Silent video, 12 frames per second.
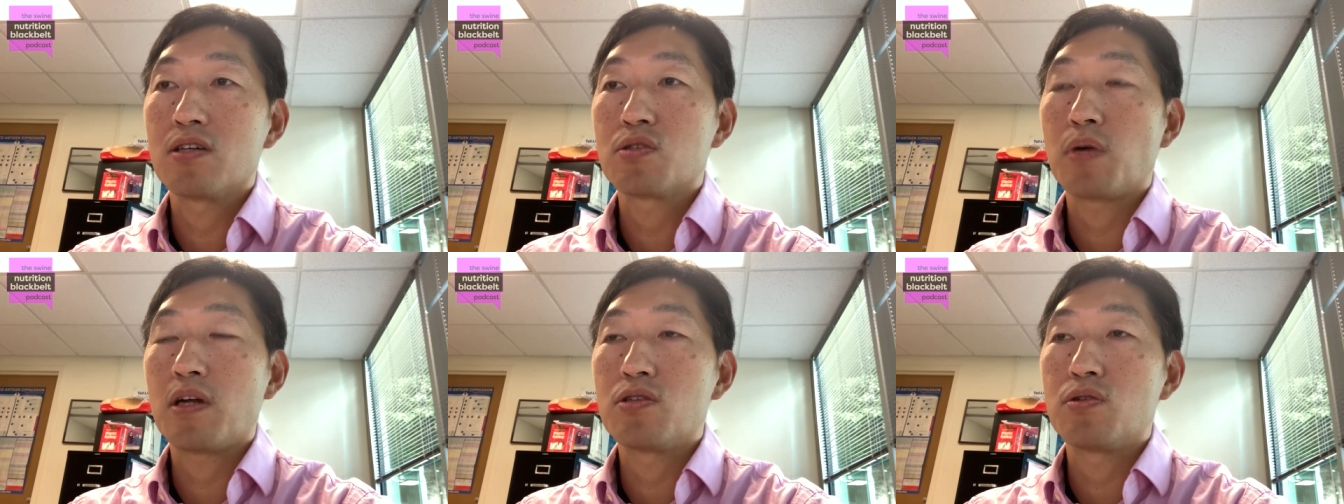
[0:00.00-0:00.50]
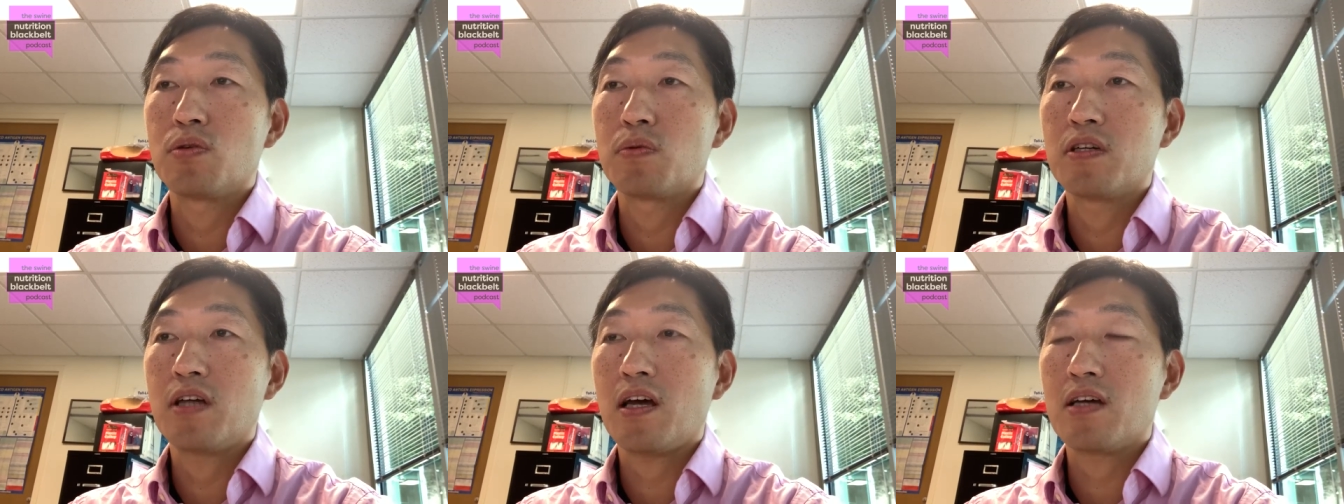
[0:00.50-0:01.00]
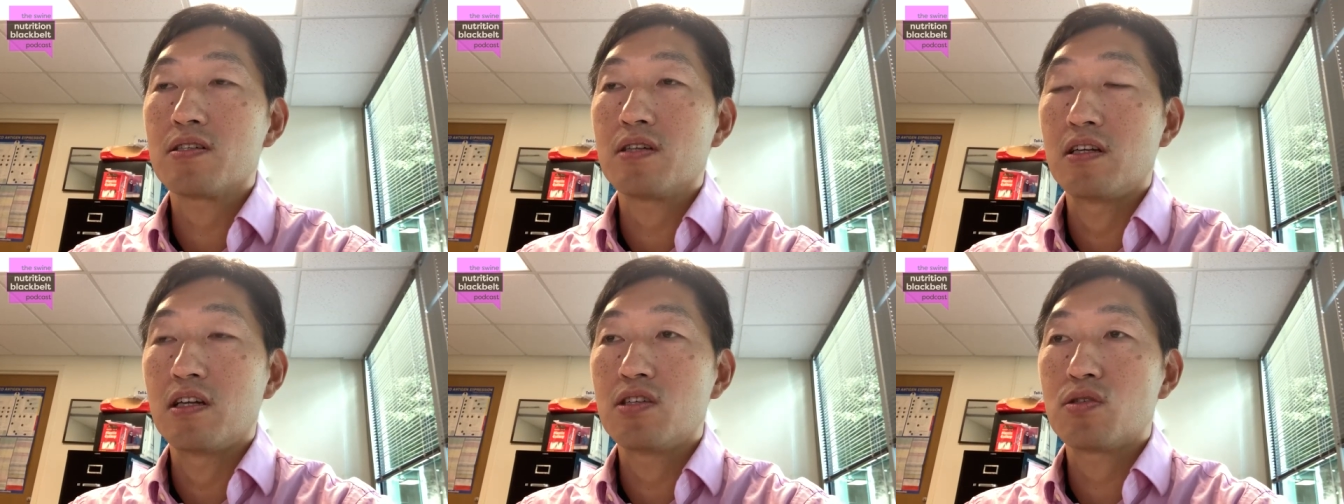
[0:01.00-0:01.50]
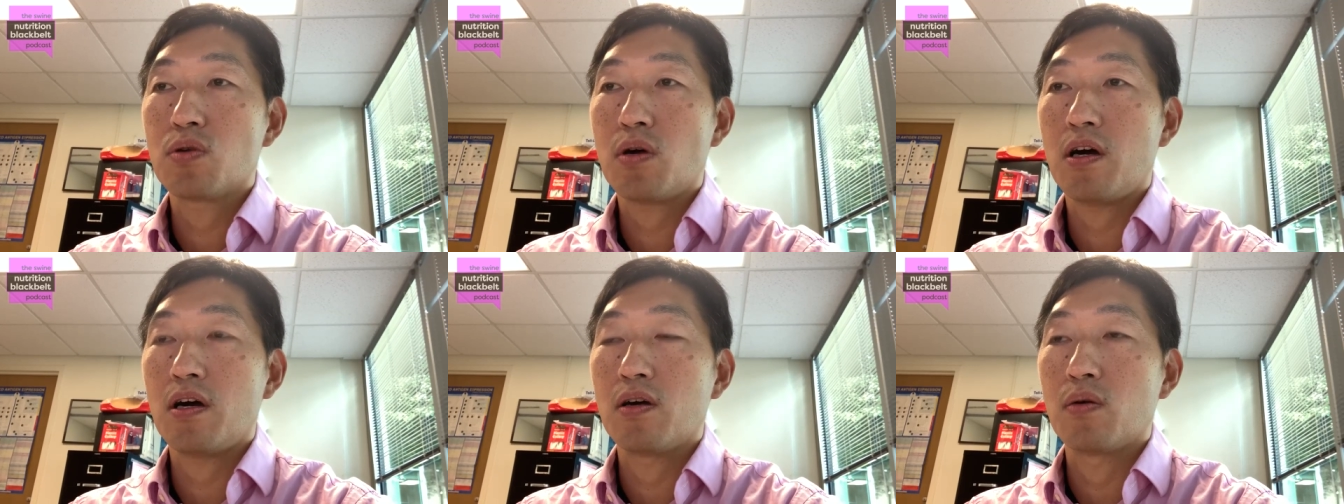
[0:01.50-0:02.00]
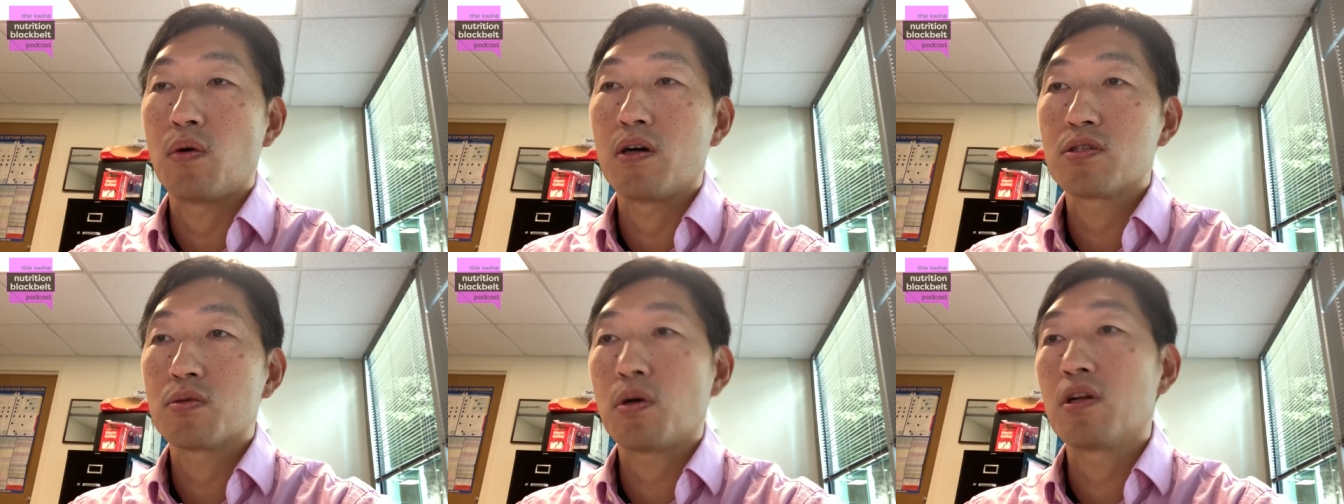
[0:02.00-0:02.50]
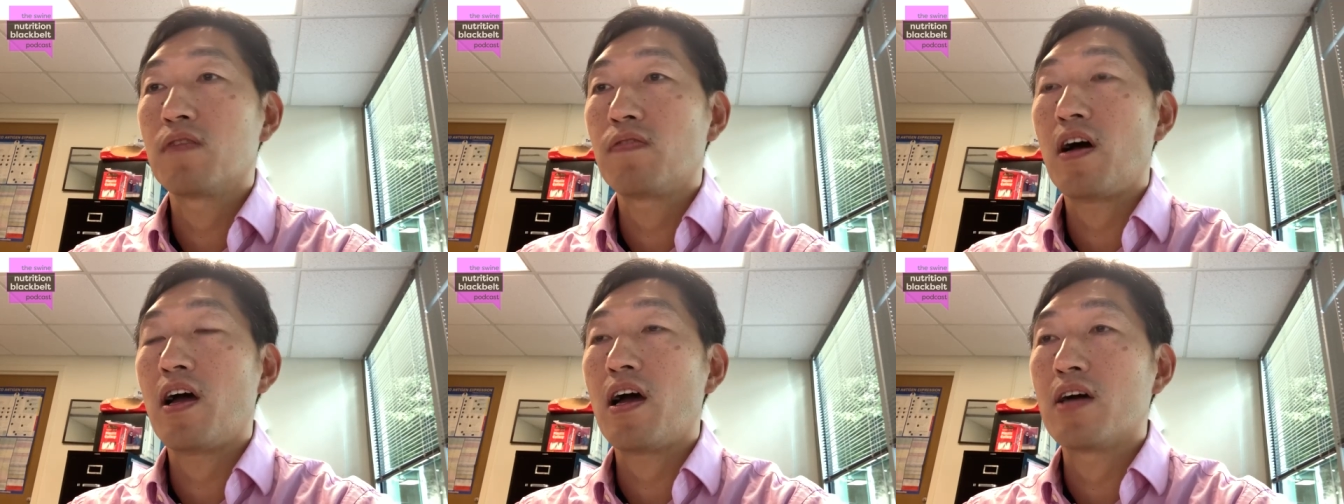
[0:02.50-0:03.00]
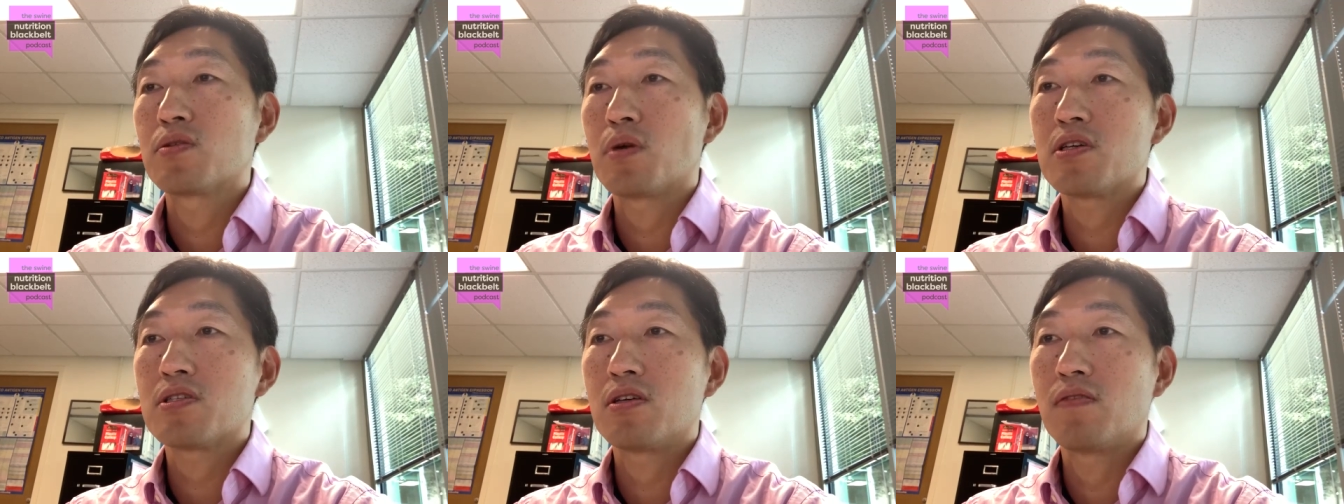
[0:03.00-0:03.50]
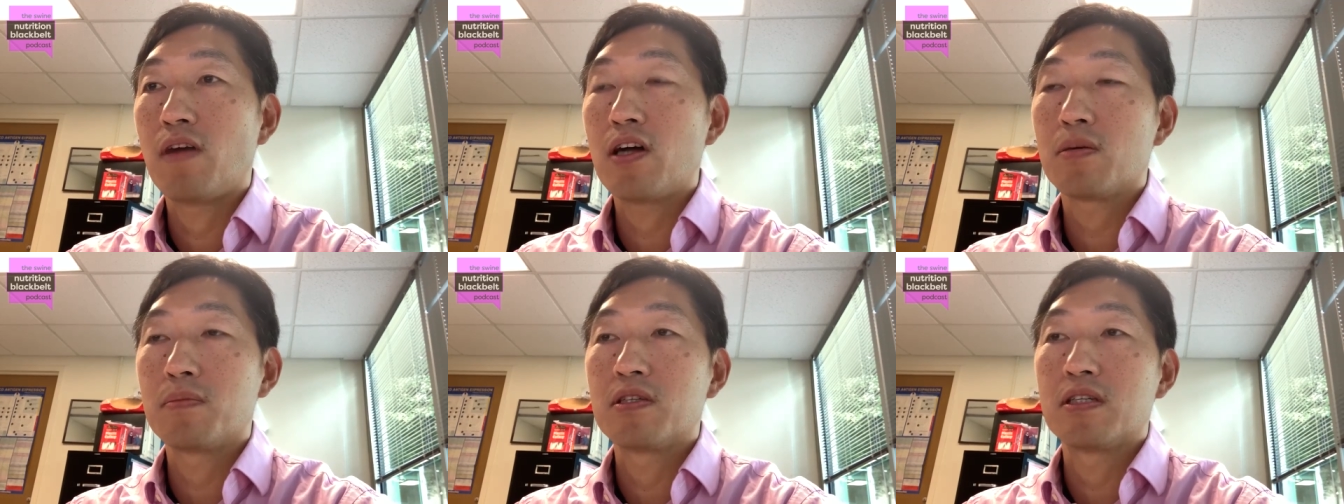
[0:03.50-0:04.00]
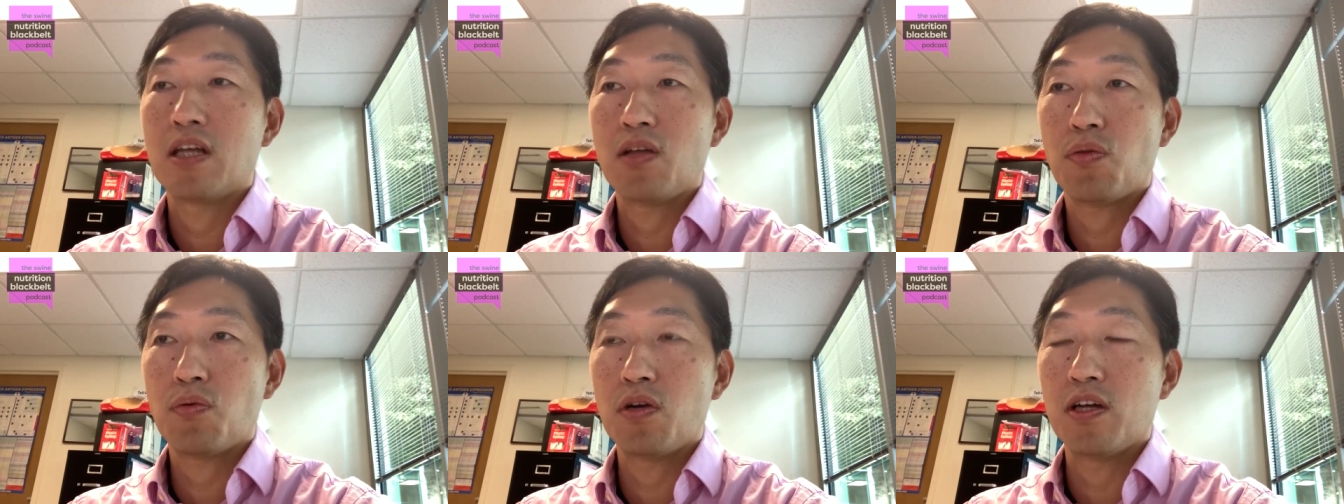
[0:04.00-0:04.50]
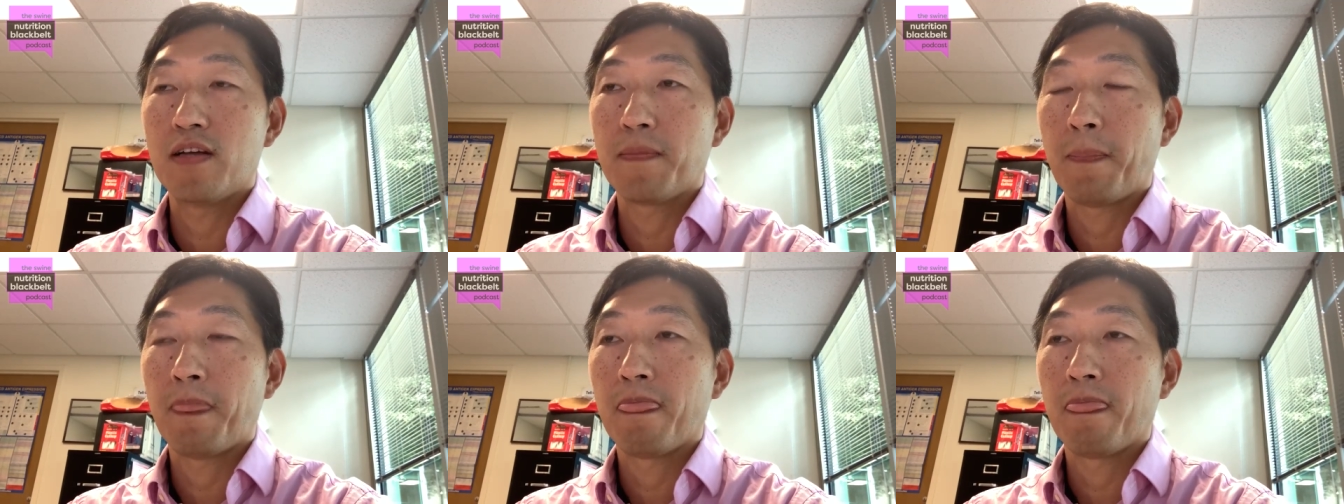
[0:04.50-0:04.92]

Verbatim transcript: strategy we tested in this trial was 25 hydroxy vitamin D3.